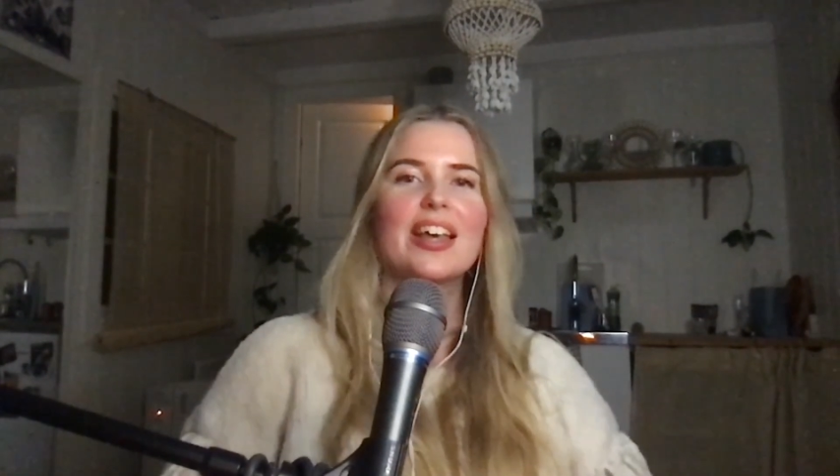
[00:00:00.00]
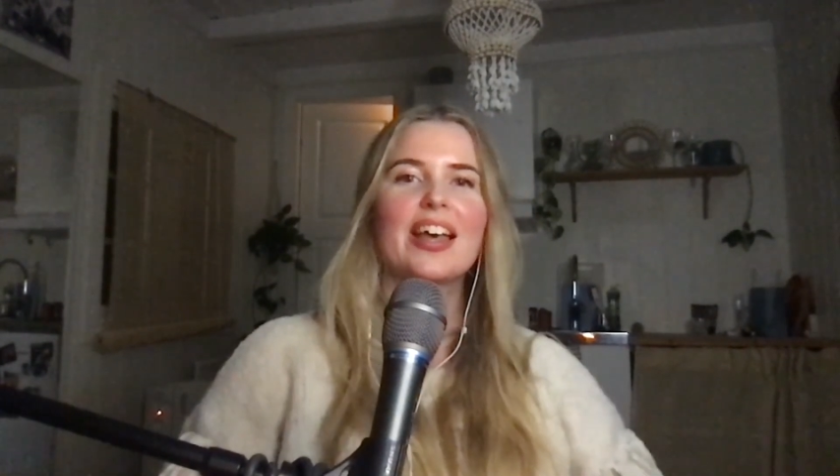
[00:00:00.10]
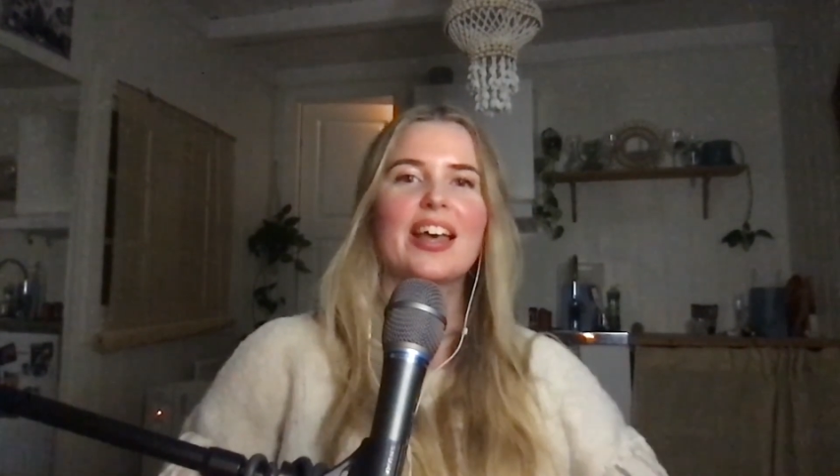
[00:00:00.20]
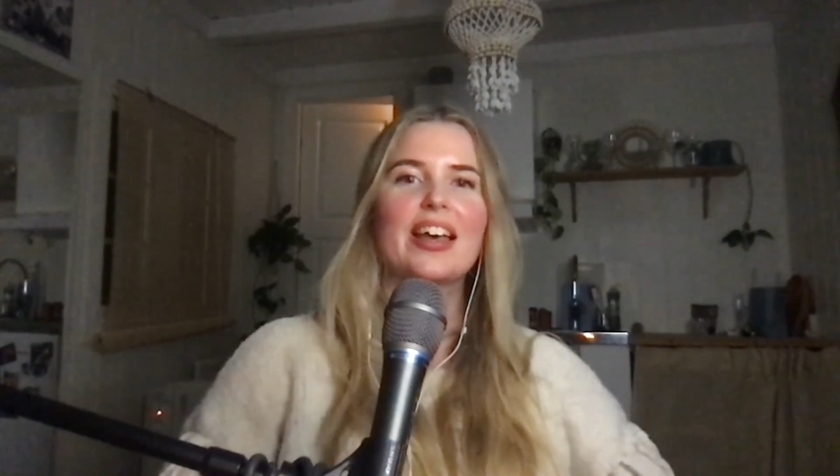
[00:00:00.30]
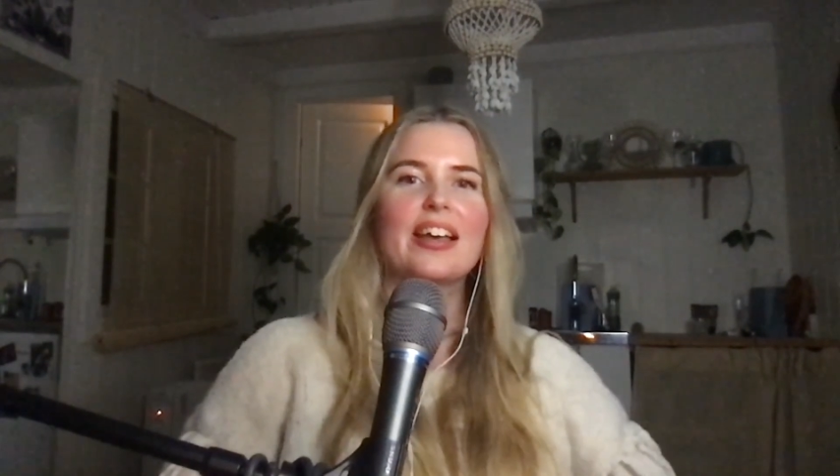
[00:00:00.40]

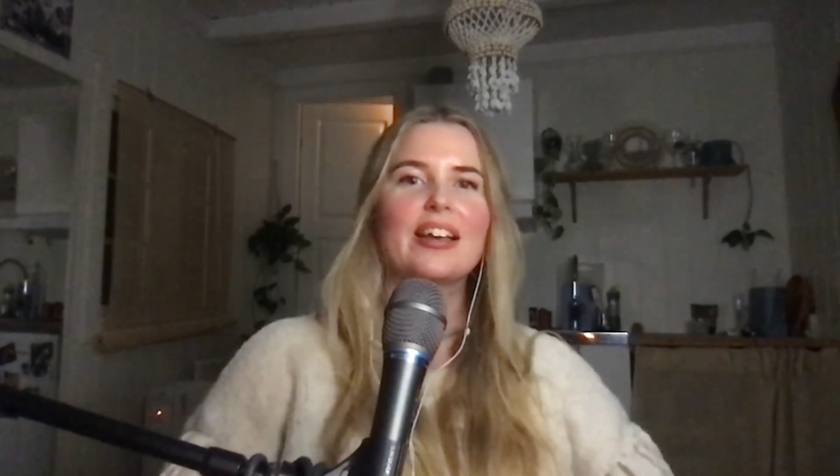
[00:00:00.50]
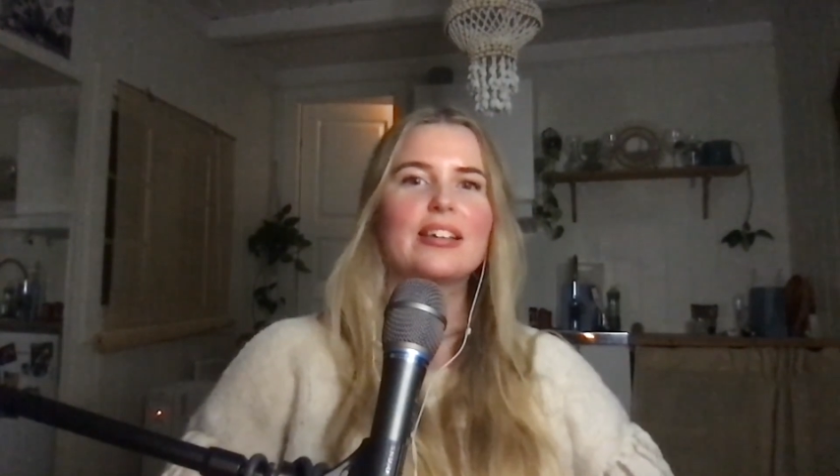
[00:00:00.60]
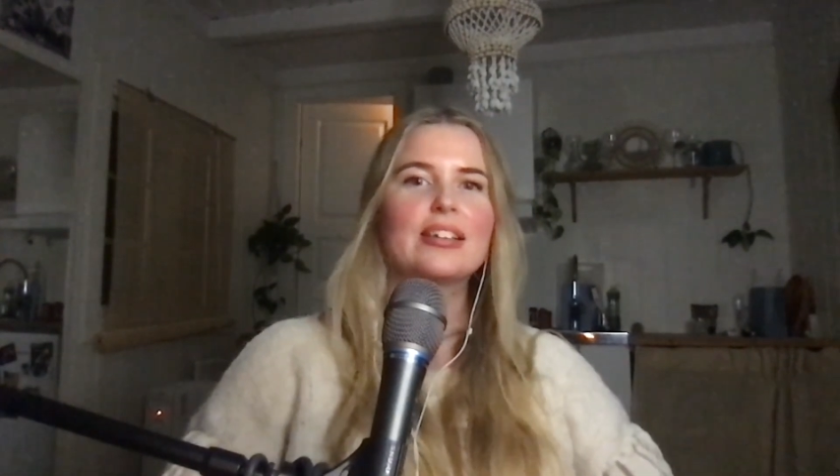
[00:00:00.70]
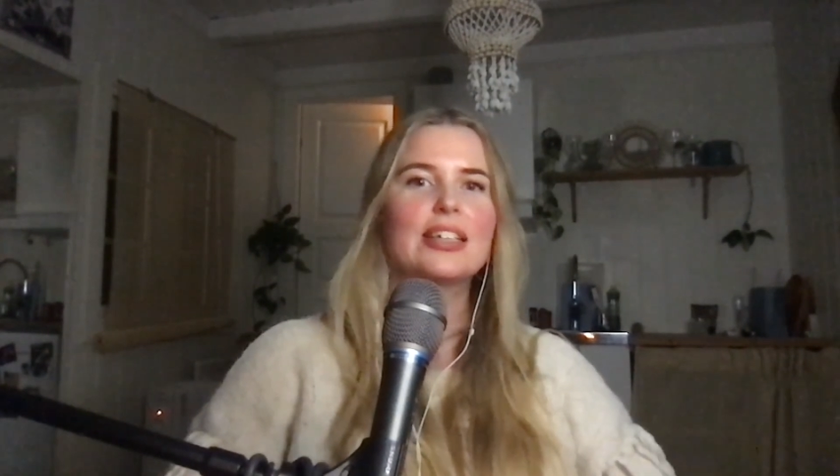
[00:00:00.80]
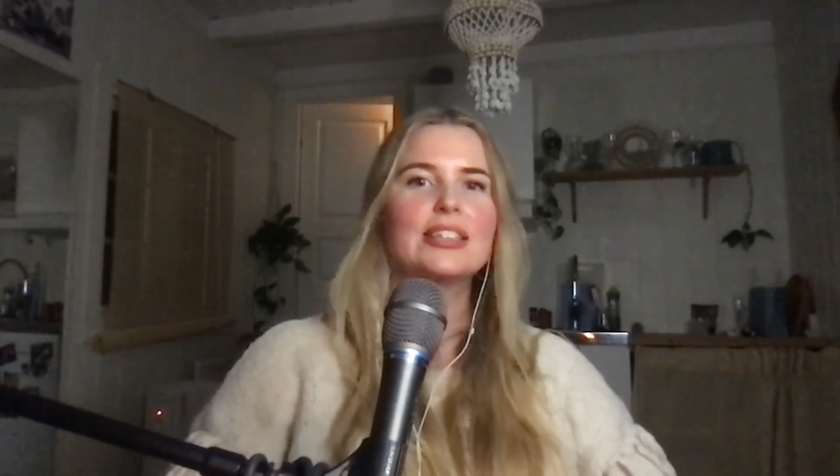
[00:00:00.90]

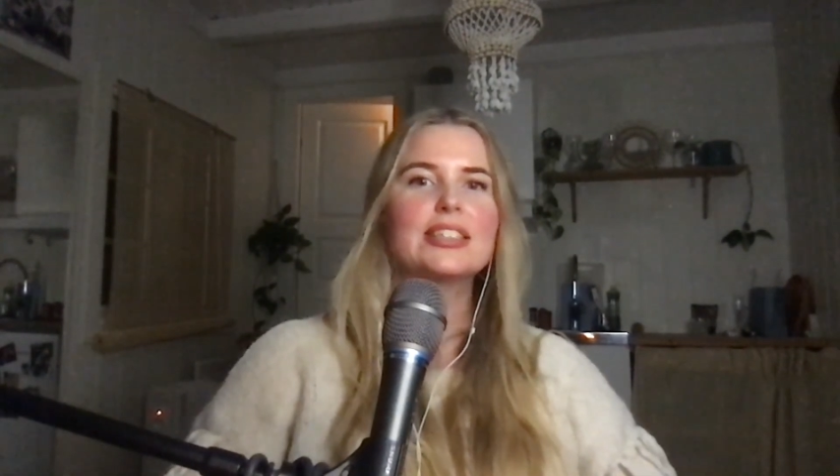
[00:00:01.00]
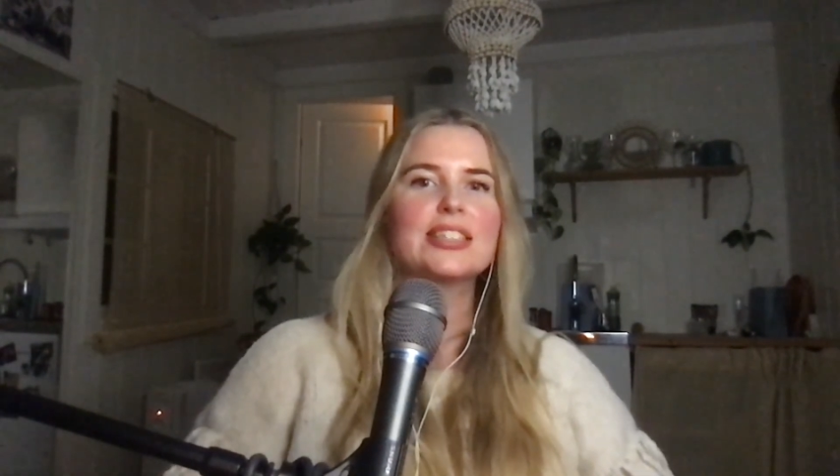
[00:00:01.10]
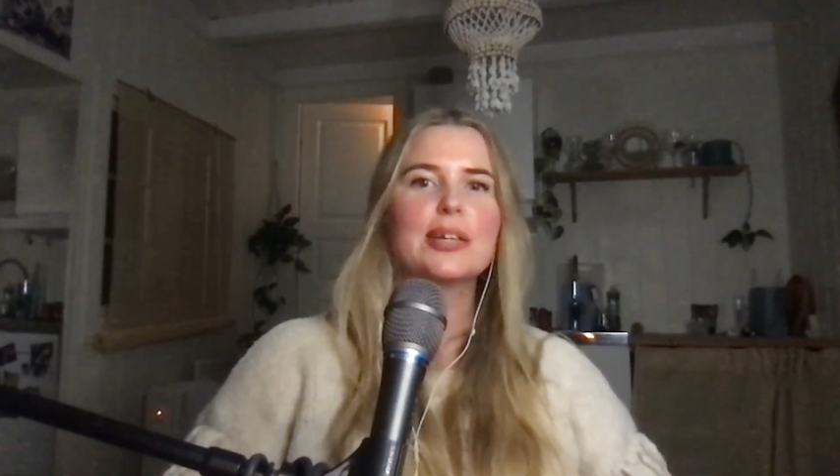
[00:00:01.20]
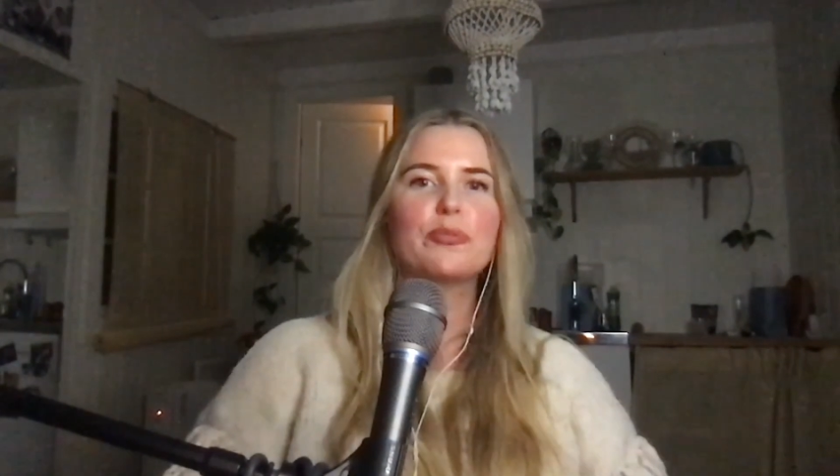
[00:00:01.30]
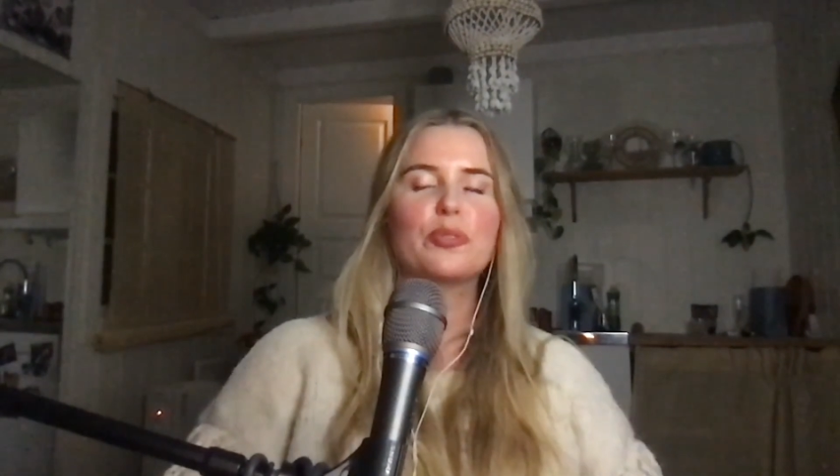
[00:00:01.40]
And it's the
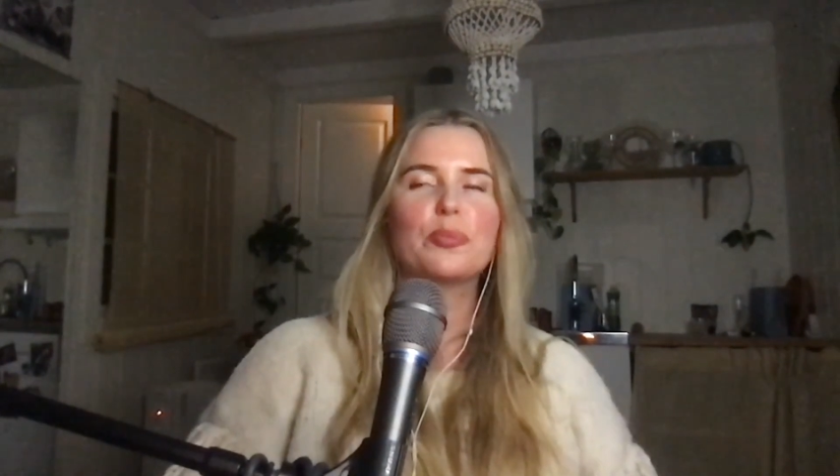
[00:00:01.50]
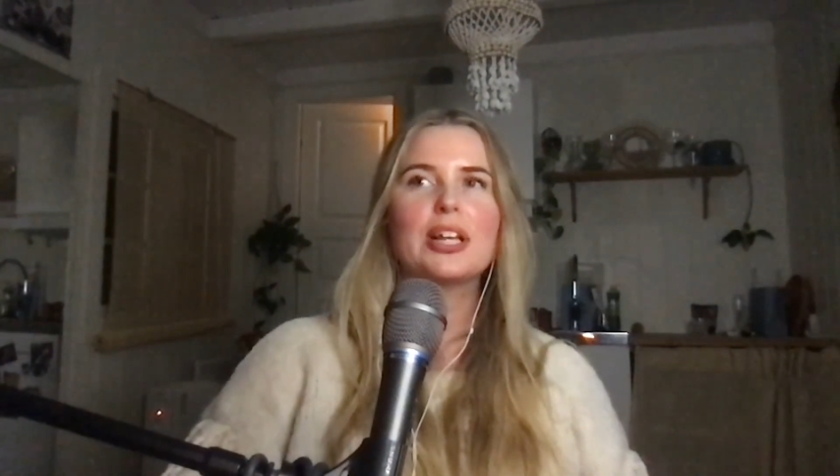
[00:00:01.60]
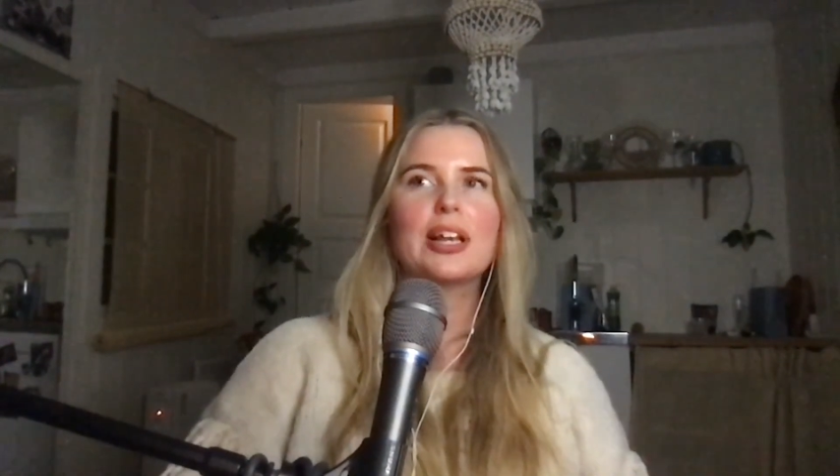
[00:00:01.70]
same for me.